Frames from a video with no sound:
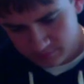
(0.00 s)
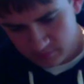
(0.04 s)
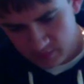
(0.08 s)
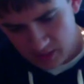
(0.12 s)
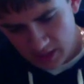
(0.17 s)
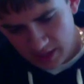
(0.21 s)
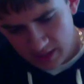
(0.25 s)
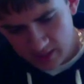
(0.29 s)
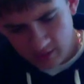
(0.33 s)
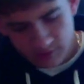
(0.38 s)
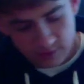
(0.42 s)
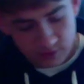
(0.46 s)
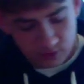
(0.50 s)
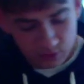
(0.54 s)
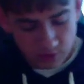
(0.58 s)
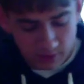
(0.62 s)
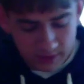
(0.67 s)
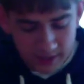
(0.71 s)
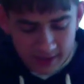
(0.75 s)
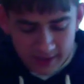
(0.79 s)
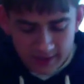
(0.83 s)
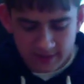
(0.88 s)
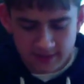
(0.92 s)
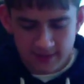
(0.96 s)
Anyway, so
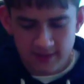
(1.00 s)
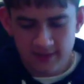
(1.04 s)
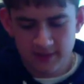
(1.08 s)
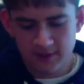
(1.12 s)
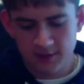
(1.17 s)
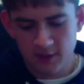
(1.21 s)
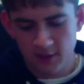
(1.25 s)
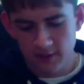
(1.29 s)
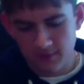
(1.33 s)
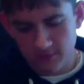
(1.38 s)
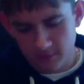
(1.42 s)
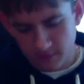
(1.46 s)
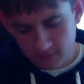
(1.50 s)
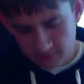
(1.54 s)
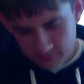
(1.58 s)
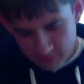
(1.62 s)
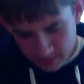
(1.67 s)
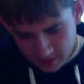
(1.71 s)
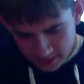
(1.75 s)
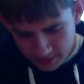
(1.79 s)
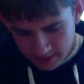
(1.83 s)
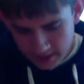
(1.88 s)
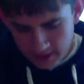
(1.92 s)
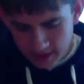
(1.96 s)
getting to this headphone.
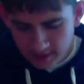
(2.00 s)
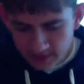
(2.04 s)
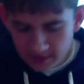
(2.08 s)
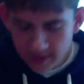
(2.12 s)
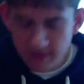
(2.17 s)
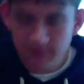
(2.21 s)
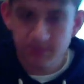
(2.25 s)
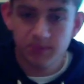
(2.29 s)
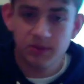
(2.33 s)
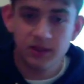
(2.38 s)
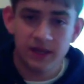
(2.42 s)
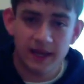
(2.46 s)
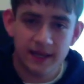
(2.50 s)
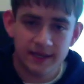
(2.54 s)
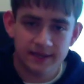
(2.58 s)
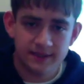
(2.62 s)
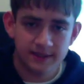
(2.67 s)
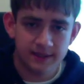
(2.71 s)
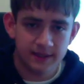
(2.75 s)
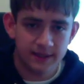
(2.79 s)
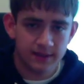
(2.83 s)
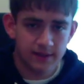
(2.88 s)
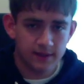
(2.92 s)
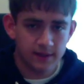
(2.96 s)
Again, it's
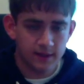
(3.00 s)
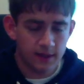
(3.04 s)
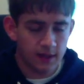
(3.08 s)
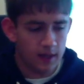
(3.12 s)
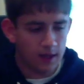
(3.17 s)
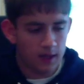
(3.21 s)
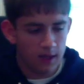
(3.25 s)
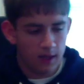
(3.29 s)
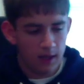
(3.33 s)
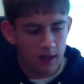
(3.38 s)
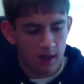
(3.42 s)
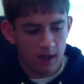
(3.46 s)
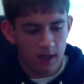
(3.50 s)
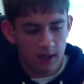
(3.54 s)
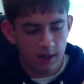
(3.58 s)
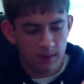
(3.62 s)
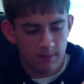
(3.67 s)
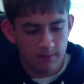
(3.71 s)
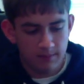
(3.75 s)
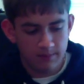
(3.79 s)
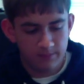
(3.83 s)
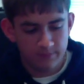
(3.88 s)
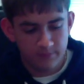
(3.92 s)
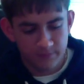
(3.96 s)
plastic.
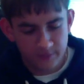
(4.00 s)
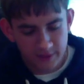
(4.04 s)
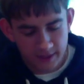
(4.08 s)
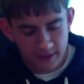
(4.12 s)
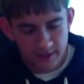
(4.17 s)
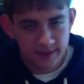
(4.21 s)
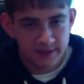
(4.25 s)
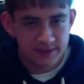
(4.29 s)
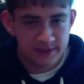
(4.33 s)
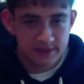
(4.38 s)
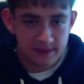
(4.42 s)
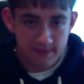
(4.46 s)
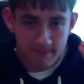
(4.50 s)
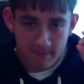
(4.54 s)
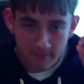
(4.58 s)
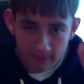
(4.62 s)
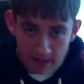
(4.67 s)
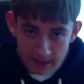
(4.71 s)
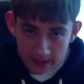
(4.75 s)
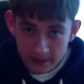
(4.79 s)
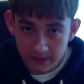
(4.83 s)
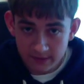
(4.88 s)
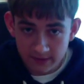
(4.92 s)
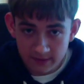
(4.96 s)
It is a
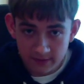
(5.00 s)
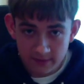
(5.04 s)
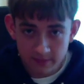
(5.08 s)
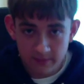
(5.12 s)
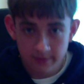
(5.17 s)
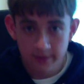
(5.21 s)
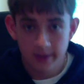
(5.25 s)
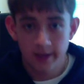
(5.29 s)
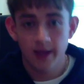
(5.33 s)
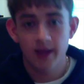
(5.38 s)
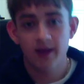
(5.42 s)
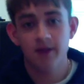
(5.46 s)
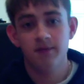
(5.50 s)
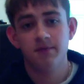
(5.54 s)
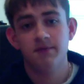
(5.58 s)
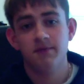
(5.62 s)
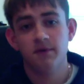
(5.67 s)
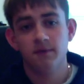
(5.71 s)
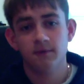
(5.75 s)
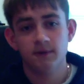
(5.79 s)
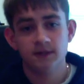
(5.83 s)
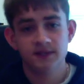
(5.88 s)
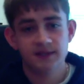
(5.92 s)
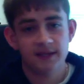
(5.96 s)
mic'd
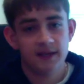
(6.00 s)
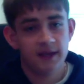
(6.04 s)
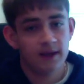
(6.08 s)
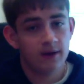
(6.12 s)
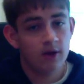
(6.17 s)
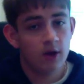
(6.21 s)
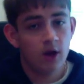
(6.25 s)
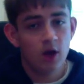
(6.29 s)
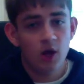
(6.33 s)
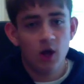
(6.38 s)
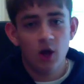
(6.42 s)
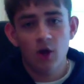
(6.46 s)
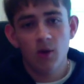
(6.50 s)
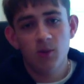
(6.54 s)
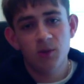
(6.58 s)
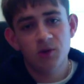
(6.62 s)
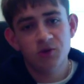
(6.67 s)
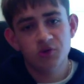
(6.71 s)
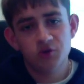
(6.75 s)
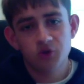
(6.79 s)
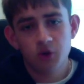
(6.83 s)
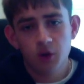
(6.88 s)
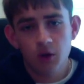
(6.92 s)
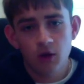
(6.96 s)
headphone once again.
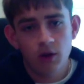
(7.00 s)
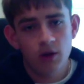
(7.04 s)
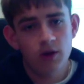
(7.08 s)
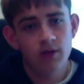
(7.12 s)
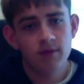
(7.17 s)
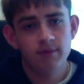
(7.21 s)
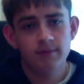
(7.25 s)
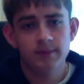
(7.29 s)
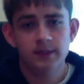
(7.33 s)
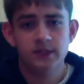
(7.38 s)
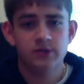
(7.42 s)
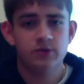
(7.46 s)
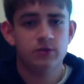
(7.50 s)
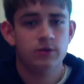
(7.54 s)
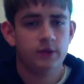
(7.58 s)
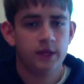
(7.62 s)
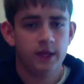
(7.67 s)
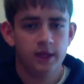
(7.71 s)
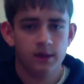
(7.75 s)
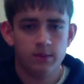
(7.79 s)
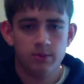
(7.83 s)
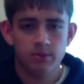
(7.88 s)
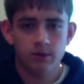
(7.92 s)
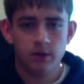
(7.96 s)
Almost all of my
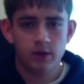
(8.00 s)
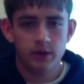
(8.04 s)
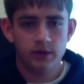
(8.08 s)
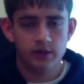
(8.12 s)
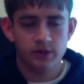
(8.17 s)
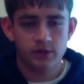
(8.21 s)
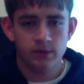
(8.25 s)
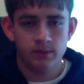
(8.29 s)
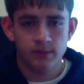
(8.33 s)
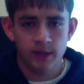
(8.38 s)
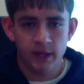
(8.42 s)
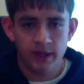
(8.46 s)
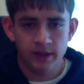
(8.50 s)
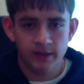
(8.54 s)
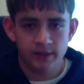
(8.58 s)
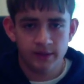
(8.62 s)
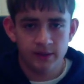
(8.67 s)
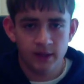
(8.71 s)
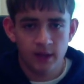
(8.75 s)
Skullcandy products are mic'd.